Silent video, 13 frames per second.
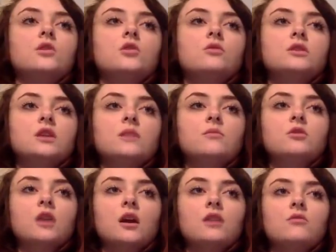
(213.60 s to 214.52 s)
which I'm
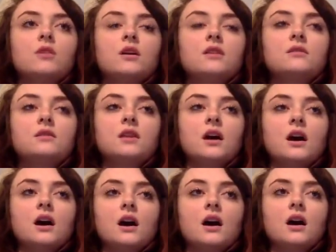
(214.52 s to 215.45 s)
okay with,
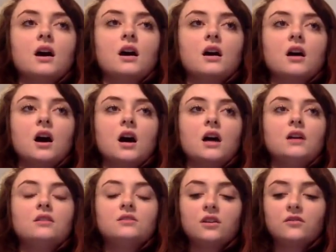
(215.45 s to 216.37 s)
I
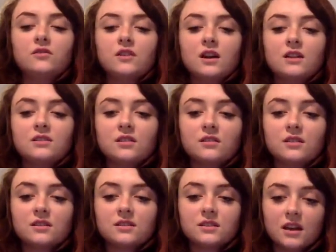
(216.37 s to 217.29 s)
don't know if you guys
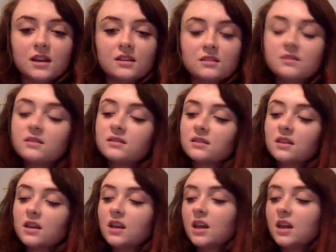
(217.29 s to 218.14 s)
noticed this,